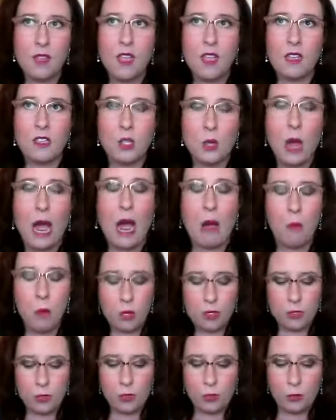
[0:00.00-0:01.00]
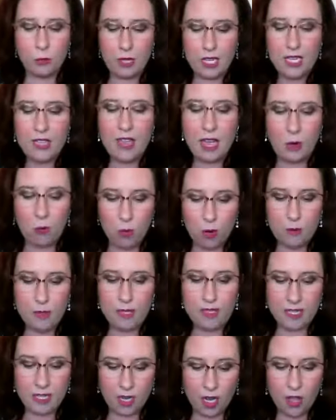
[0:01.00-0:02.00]
So I want to be that
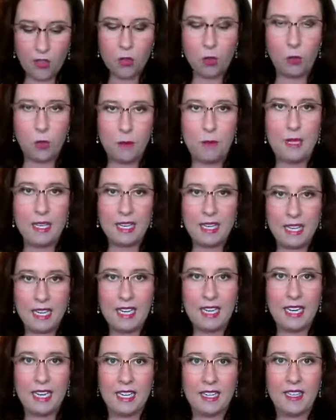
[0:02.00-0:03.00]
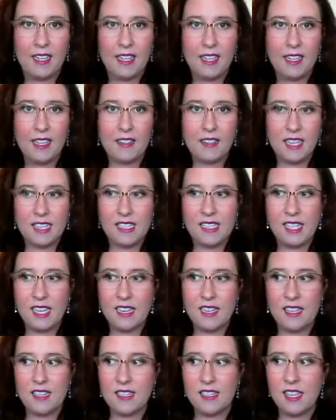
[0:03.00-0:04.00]
woman that other women need that
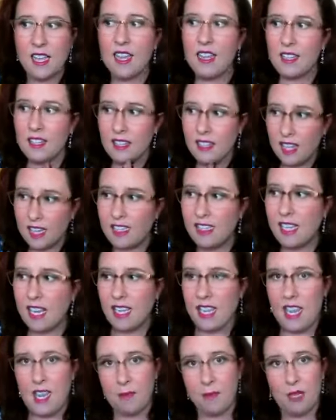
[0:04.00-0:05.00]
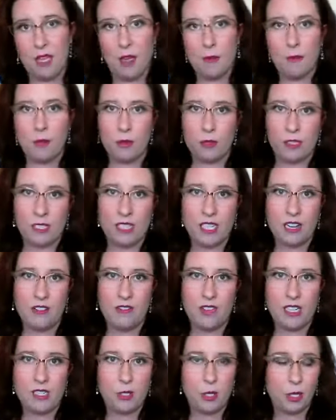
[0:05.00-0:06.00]
says, Yes, I can become a real estate
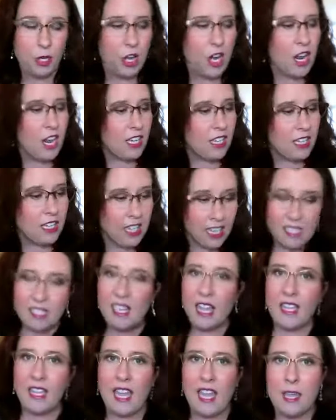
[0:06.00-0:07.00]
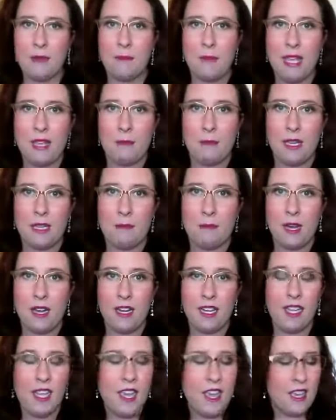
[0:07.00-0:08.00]
investor. Yes, I can make big
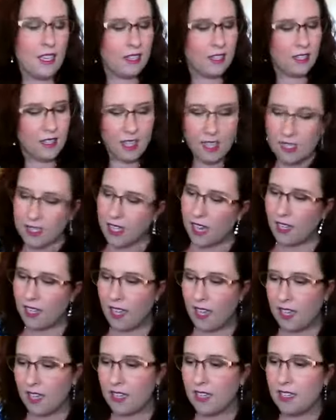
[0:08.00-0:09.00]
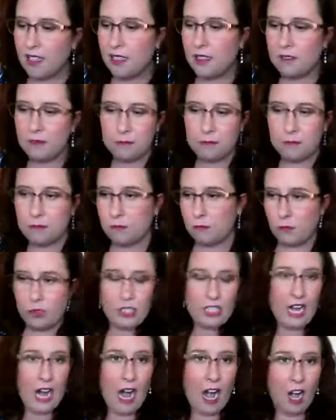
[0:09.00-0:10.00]
money. Yes, I can
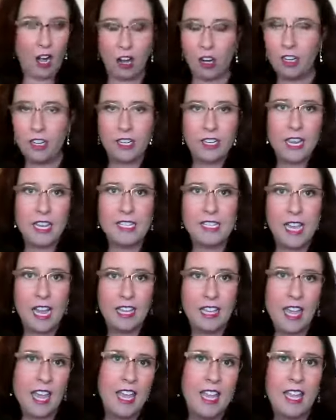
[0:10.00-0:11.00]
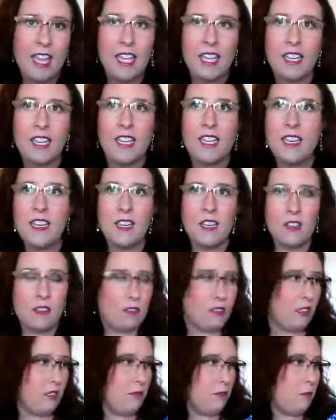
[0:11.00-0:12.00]
retire. Yes, I can
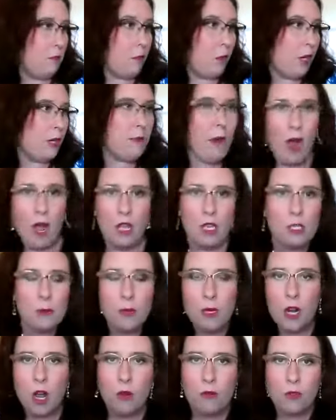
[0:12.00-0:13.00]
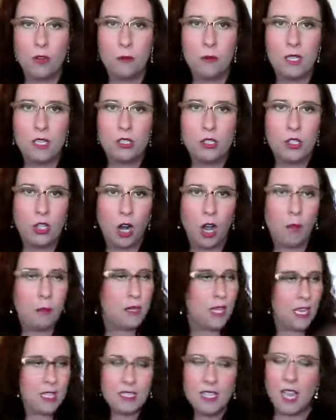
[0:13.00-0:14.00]
bring my husband home from his job.
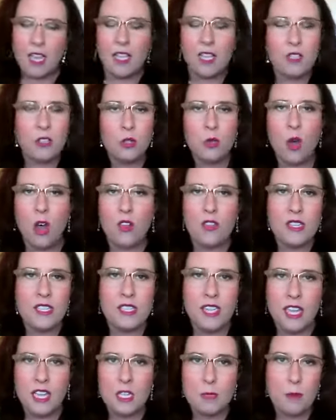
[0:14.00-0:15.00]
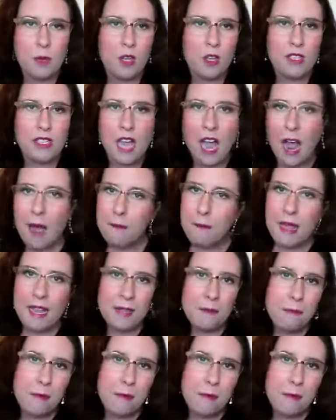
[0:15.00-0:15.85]
Yes, I can do all these things because I make